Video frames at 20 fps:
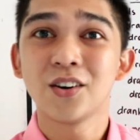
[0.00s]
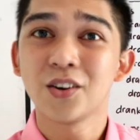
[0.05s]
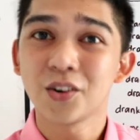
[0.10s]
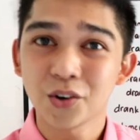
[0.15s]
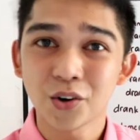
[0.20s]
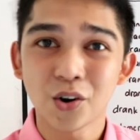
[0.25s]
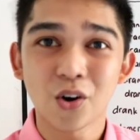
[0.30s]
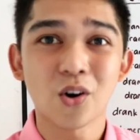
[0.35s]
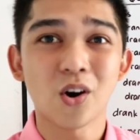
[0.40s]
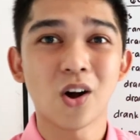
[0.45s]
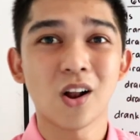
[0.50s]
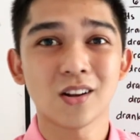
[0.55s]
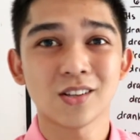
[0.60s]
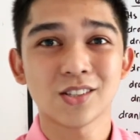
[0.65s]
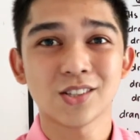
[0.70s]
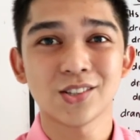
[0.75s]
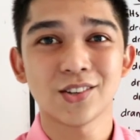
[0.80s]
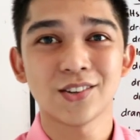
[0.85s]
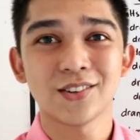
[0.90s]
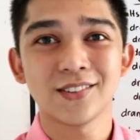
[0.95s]
wrong
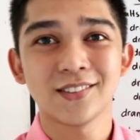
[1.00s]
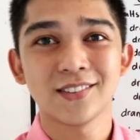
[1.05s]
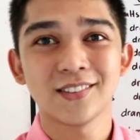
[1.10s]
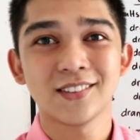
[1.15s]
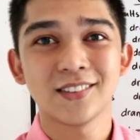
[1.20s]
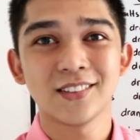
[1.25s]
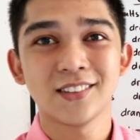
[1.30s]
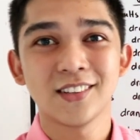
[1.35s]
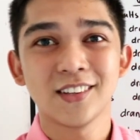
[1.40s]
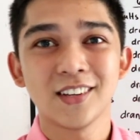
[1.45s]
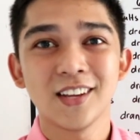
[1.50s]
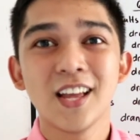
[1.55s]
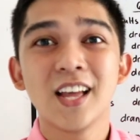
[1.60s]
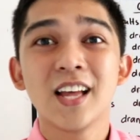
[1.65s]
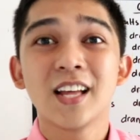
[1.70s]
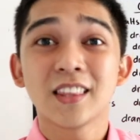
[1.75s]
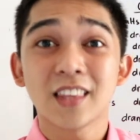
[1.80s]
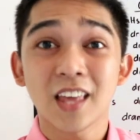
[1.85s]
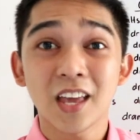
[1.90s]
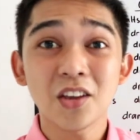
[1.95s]
also.
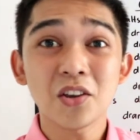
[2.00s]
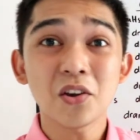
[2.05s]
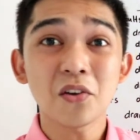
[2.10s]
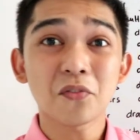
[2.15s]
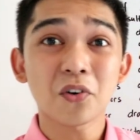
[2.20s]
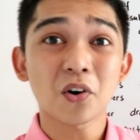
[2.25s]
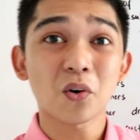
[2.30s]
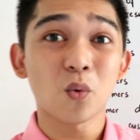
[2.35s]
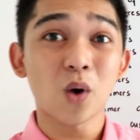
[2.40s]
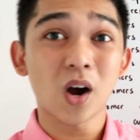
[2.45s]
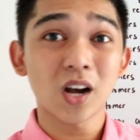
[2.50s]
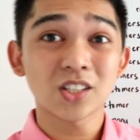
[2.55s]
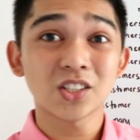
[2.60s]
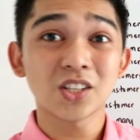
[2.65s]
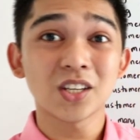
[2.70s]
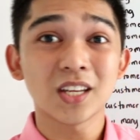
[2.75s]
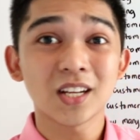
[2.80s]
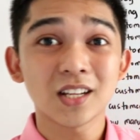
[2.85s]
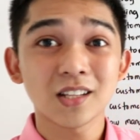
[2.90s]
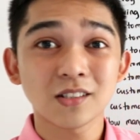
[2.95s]
Thank you for
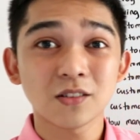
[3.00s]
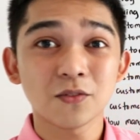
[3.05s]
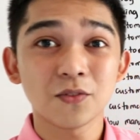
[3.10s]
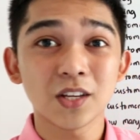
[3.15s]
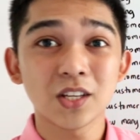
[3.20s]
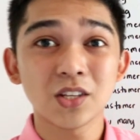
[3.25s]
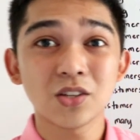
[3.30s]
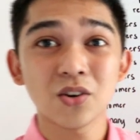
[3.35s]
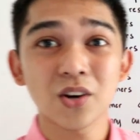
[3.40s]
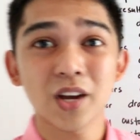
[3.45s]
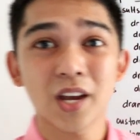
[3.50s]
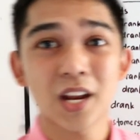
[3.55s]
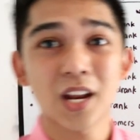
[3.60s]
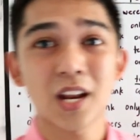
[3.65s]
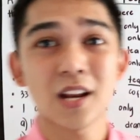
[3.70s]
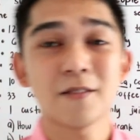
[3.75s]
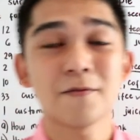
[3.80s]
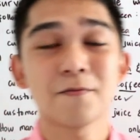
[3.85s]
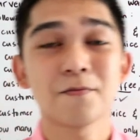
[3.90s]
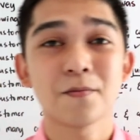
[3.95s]
watching this video
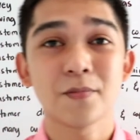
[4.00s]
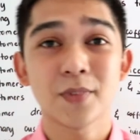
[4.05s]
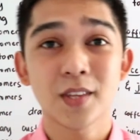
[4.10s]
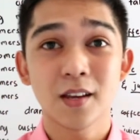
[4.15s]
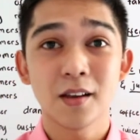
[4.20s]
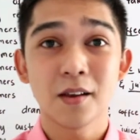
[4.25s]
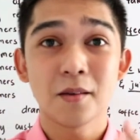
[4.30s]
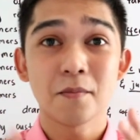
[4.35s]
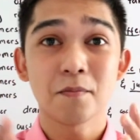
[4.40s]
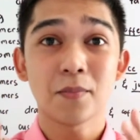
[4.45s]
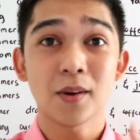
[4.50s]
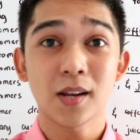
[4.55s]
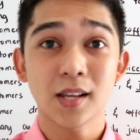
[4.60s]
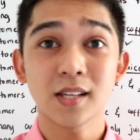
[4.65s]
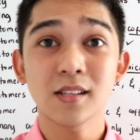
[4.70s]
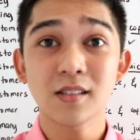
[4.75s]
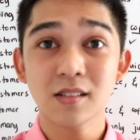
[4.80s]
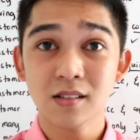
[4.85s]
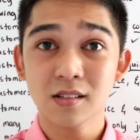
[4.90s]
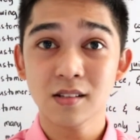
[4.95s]
and
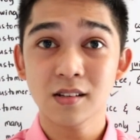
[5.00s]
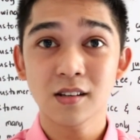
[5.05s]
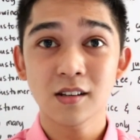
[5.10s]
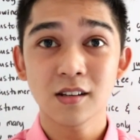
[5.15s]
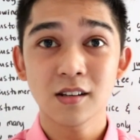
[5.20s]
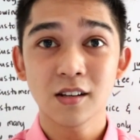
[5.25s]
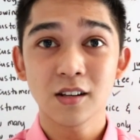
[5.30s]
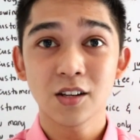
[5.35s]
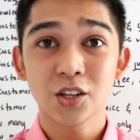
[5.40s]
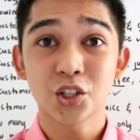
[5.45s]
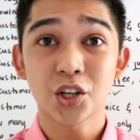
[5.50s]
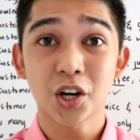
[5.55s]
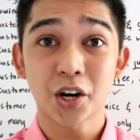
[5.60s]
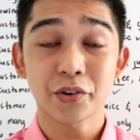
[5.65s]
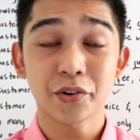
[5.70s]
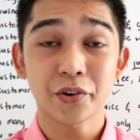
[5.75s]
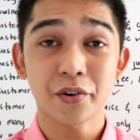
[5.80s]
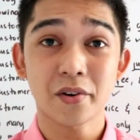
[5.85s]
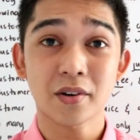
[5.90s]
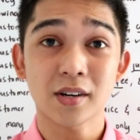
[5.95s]
please share
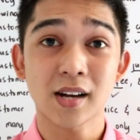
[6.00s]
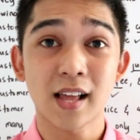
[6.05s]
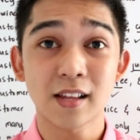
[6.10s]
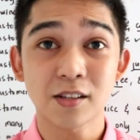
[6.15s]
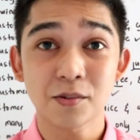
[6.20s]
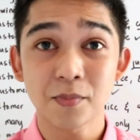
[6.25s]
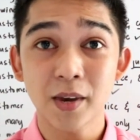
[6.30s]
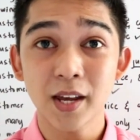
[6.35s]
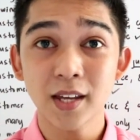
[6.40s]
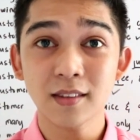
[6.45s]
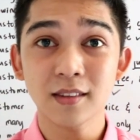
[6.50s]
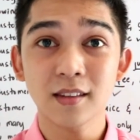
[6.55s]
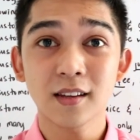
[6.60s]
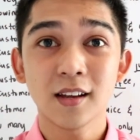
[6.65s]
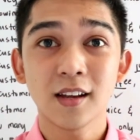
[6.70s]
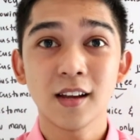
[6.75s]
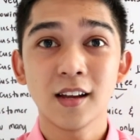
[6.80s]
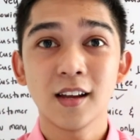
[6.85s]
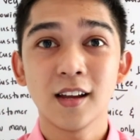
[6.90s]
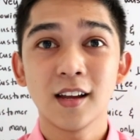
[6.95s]
to your classmate.
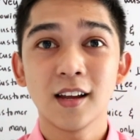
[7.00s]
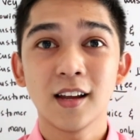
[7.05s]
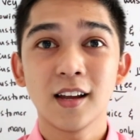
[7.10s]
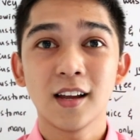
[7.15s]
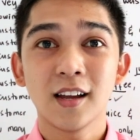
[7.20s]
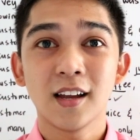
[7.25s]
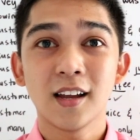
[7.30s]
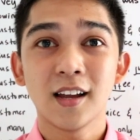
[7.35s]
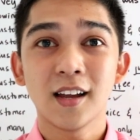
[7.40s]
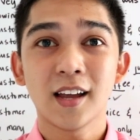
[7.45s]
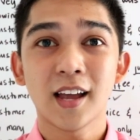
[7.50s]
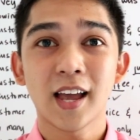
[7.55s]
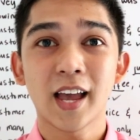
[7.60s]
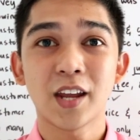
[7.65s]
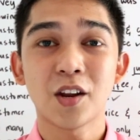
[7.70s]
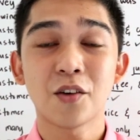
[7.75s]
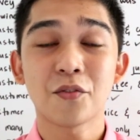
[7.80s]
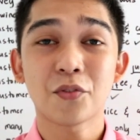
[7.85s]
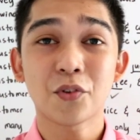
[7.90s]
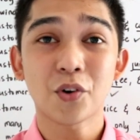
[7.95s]
And
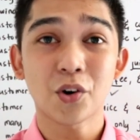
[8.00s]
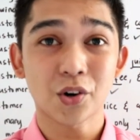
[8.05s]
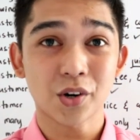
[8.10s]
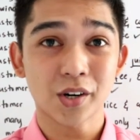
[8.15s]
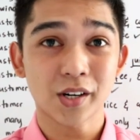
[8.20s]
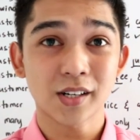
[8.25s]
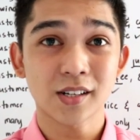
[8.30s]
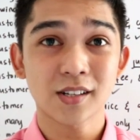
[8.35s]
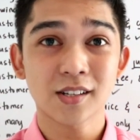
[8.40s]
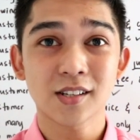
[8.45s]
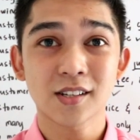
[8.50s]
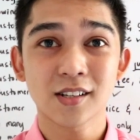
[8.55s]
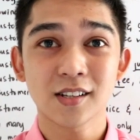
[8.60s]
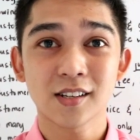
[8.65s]
of course,